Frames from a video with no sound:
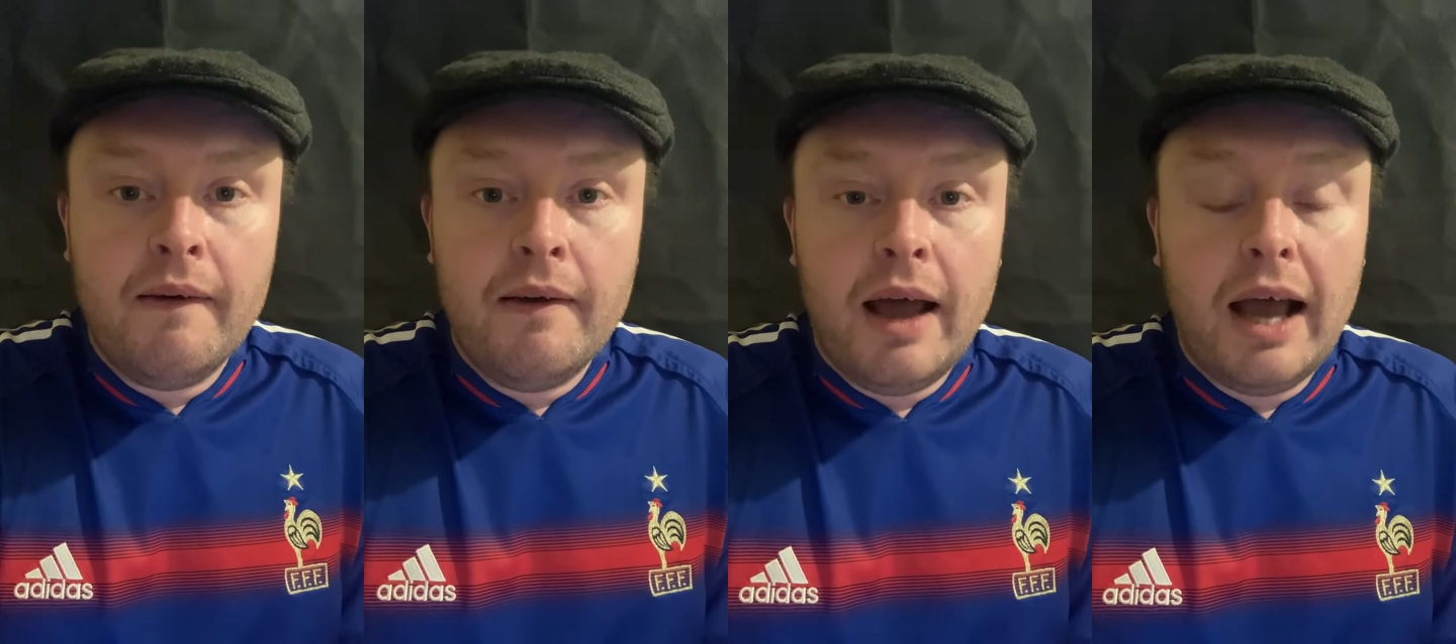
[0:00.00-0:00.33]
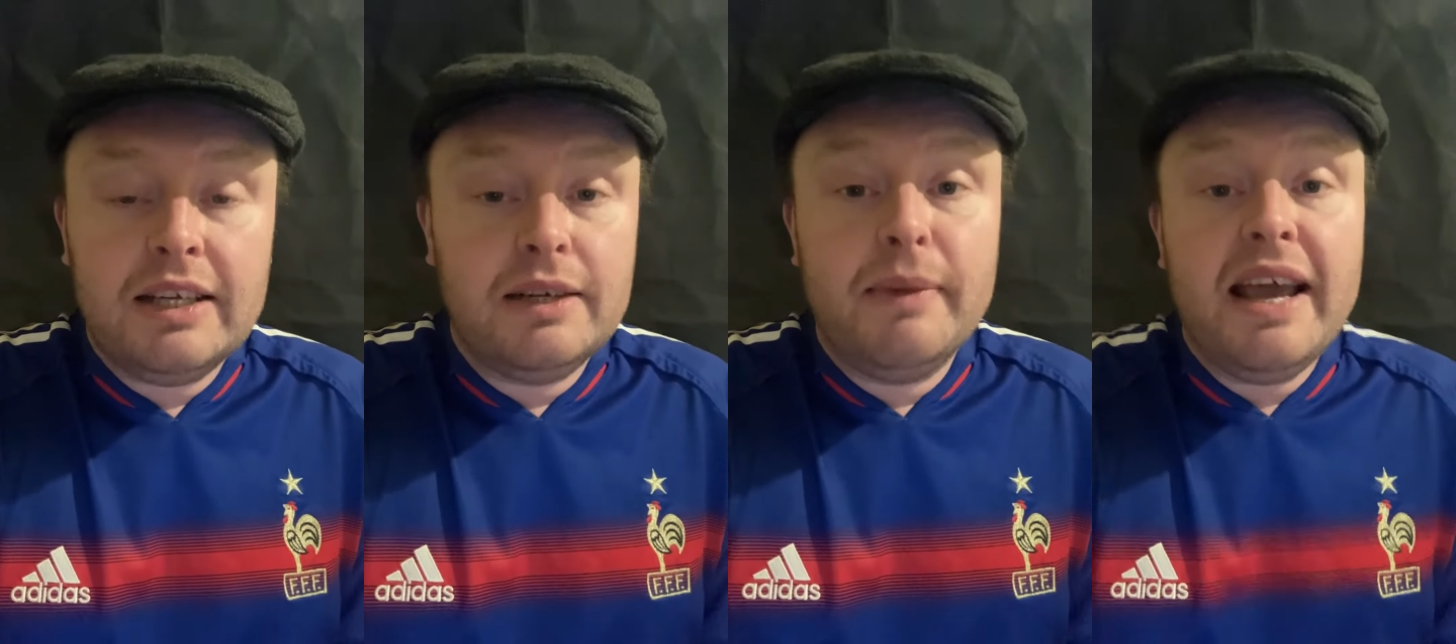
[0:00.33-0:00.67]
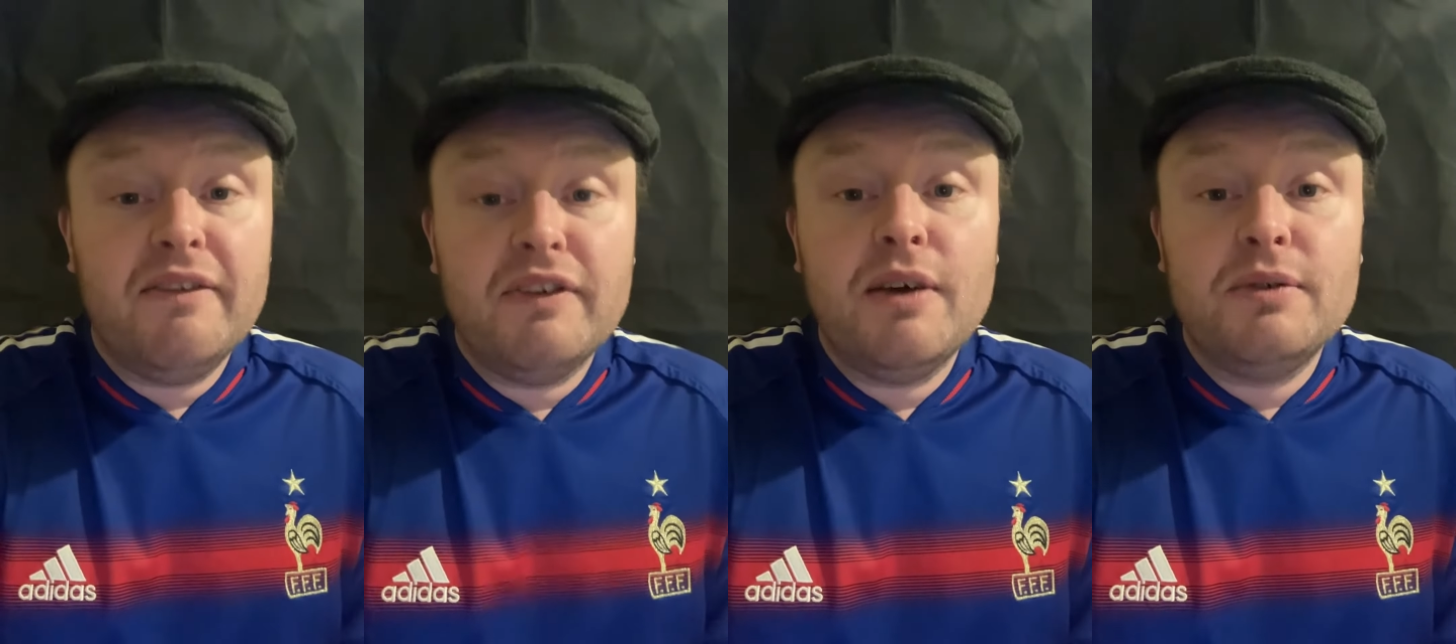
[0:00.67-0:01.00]
As you may
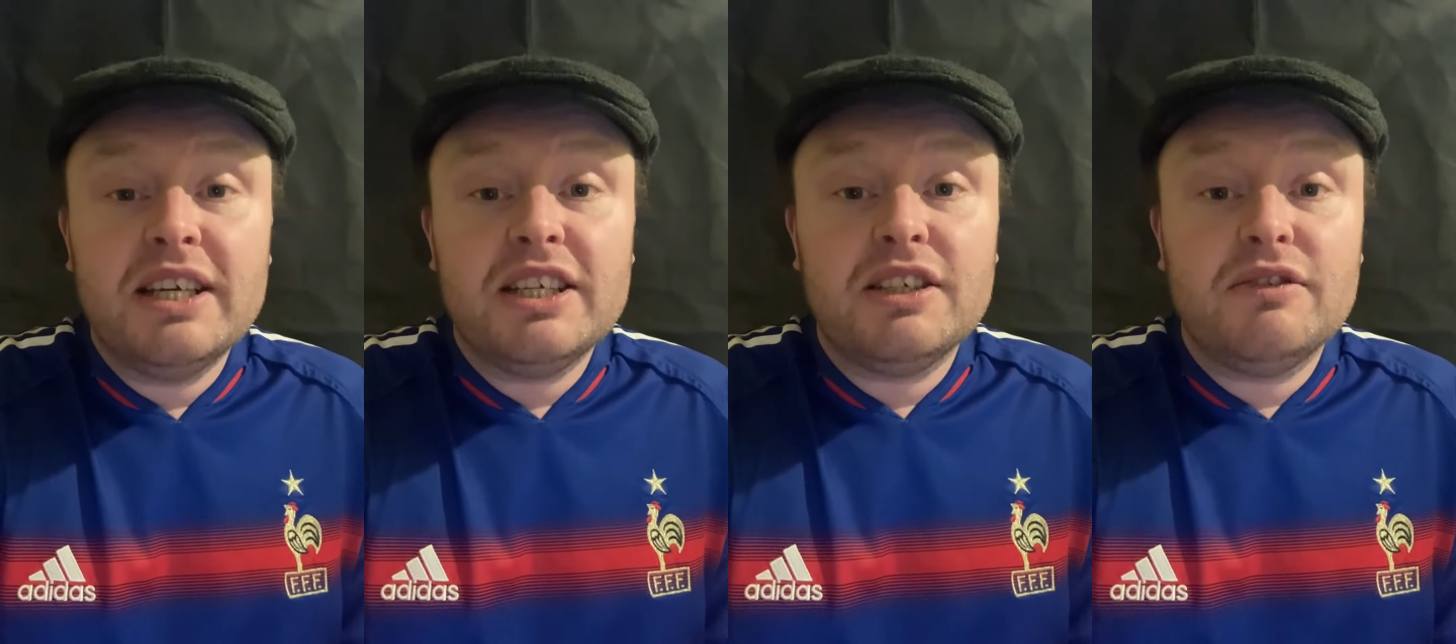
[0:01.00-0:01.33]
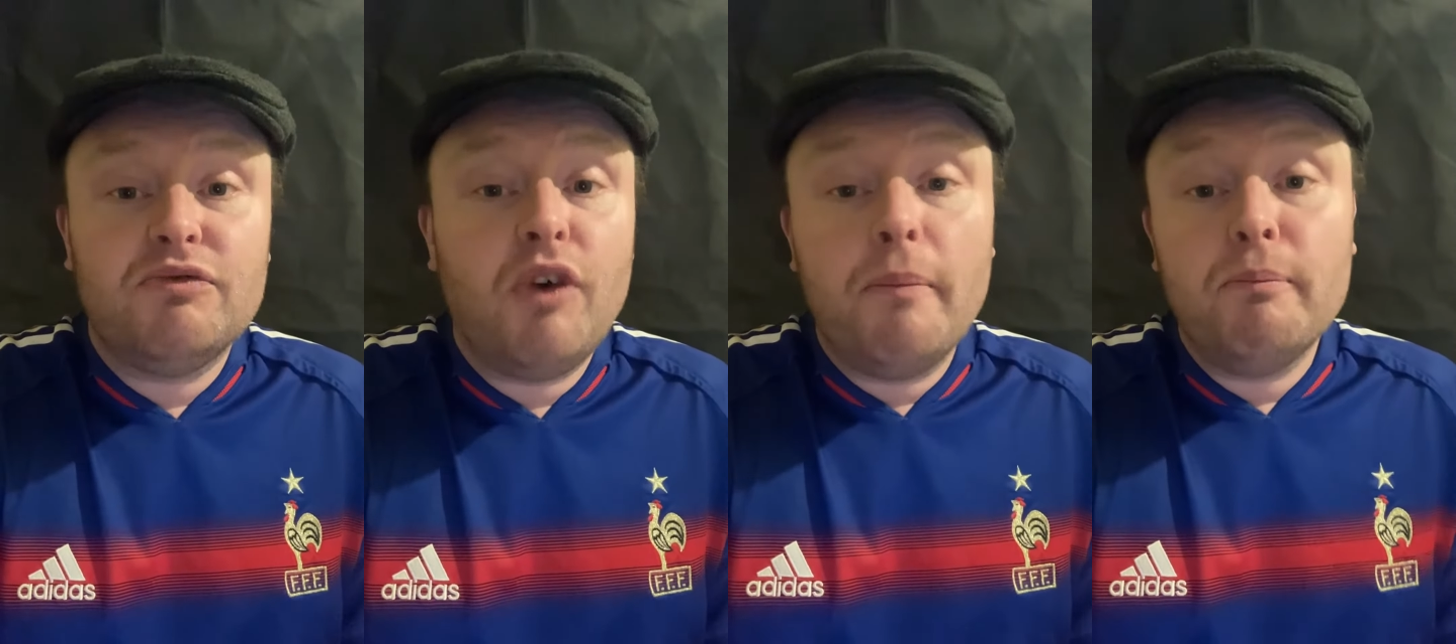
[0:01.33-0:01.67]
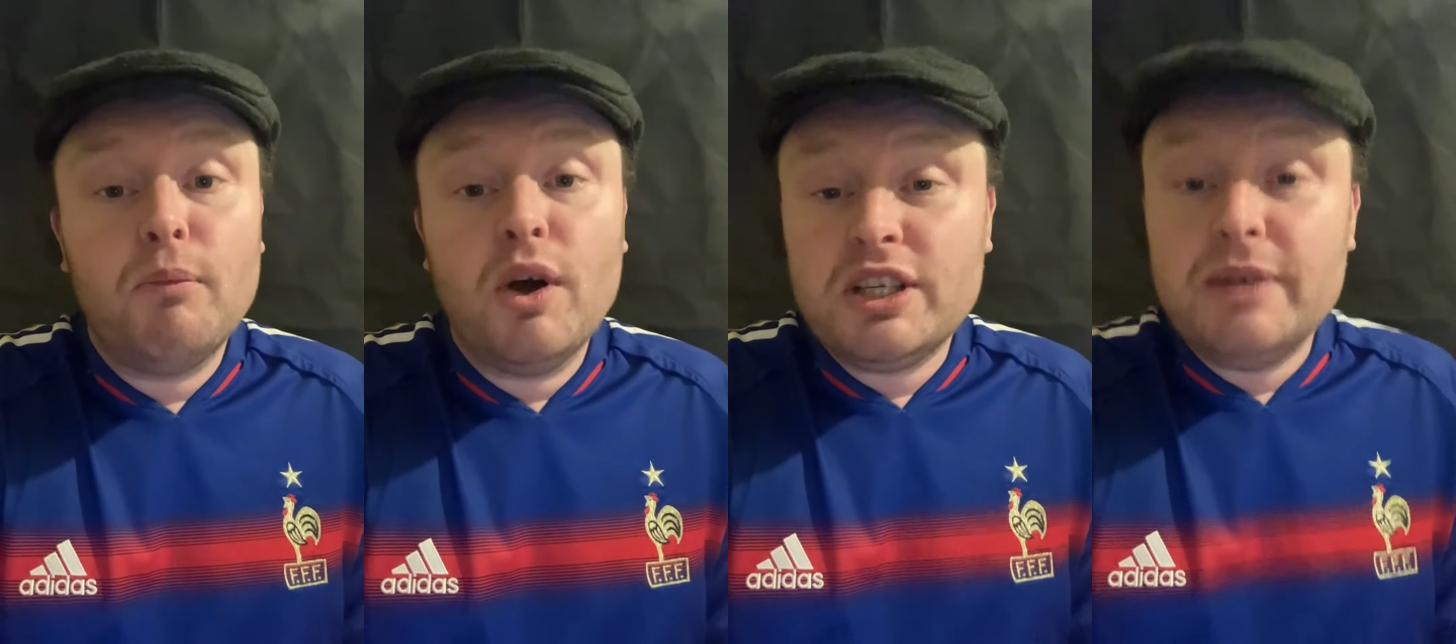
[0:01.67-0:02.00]
have noticed
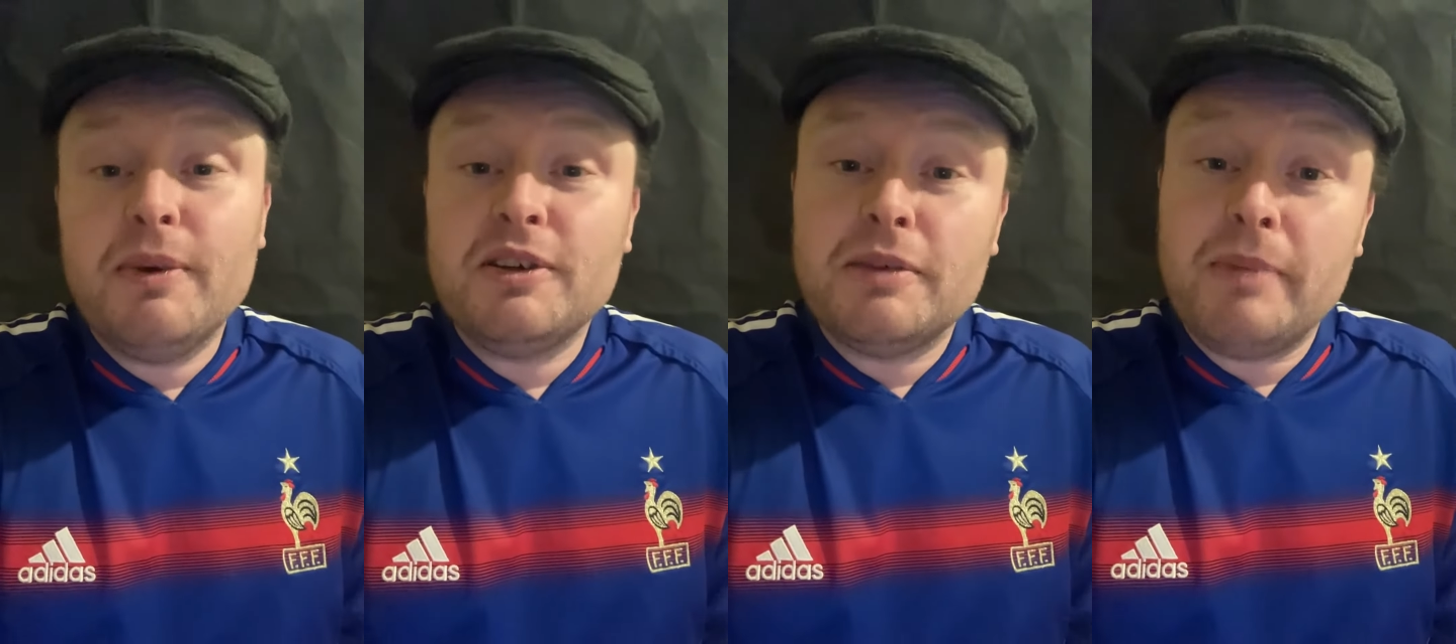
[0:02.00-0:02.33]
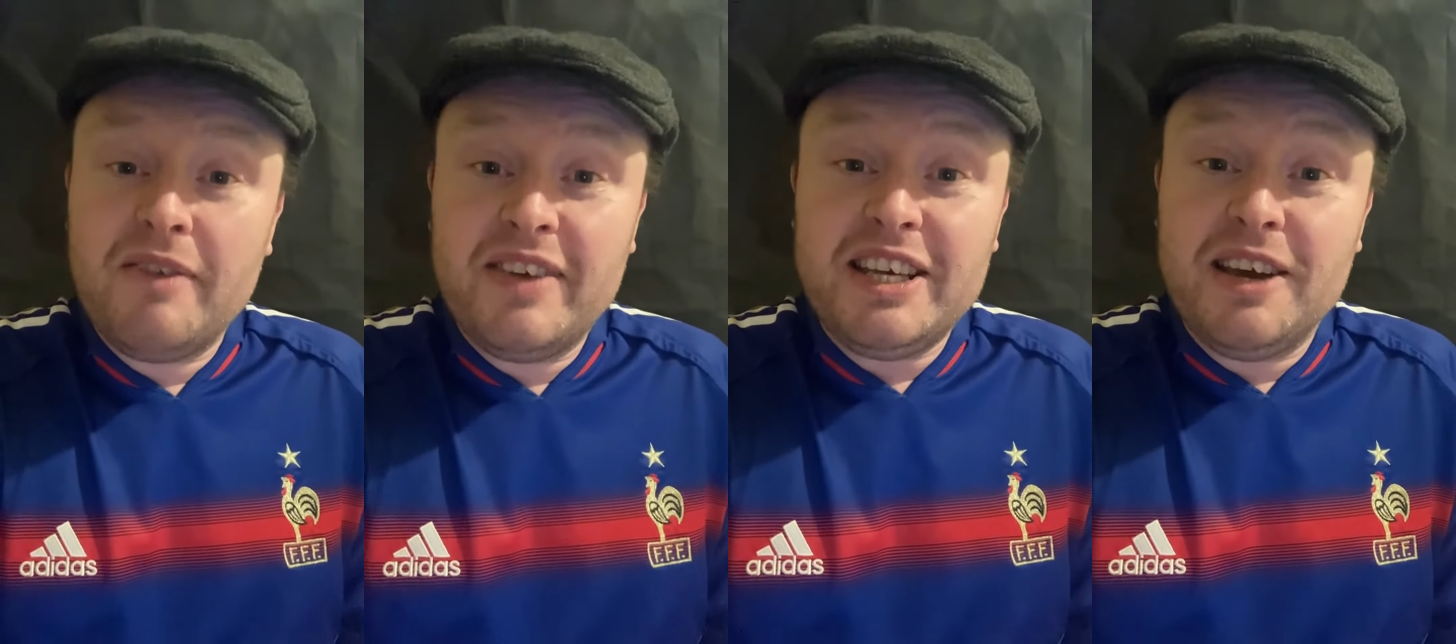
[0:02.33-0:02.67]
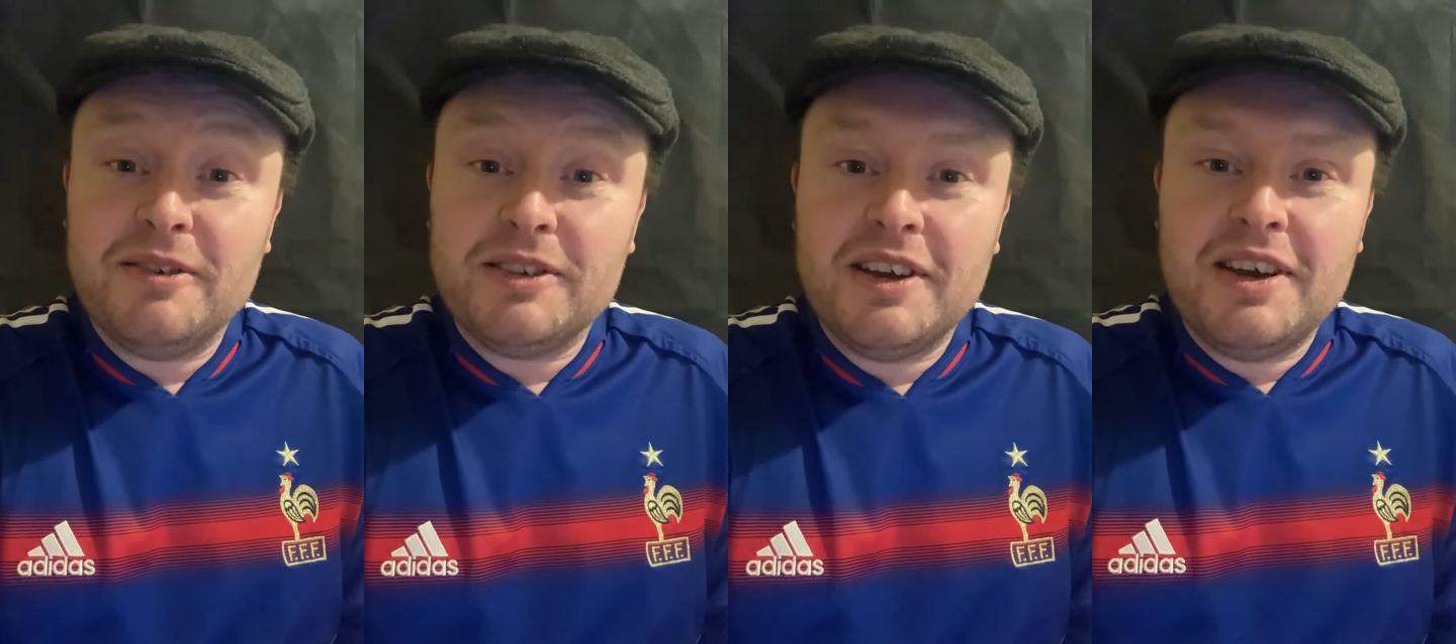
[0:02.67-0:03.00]
from watching most of my
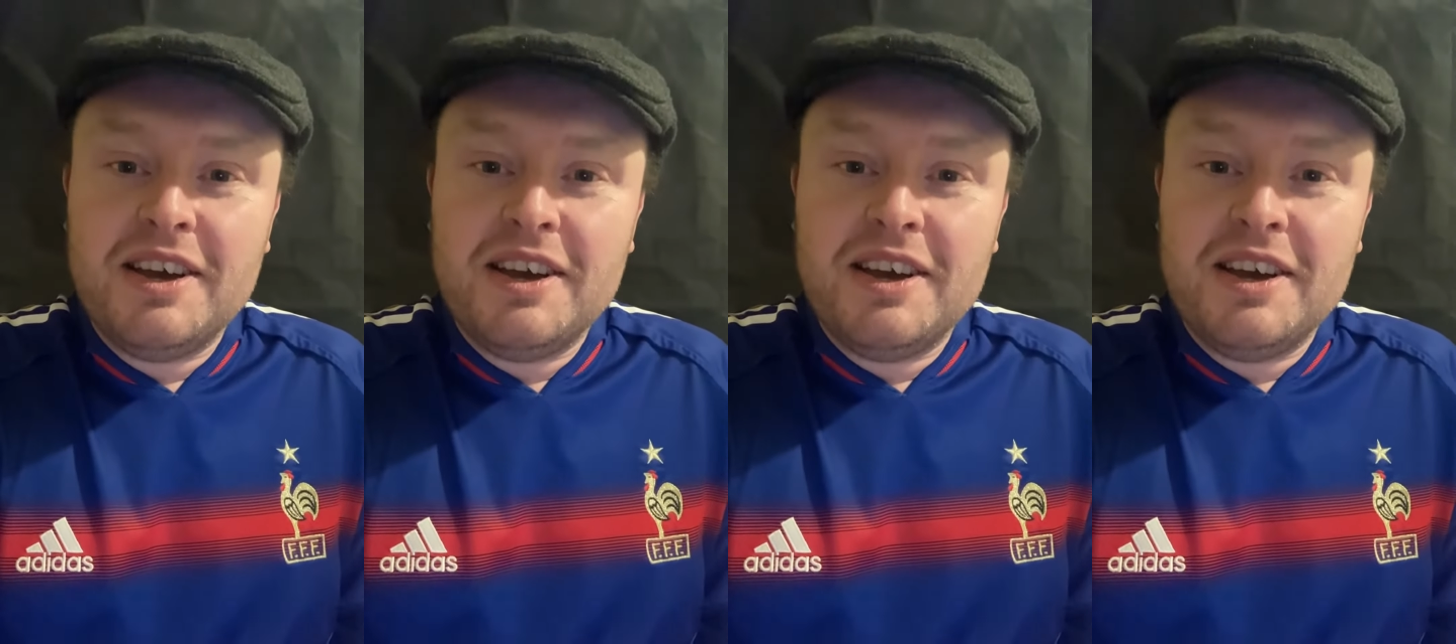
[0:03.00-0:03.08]
videos,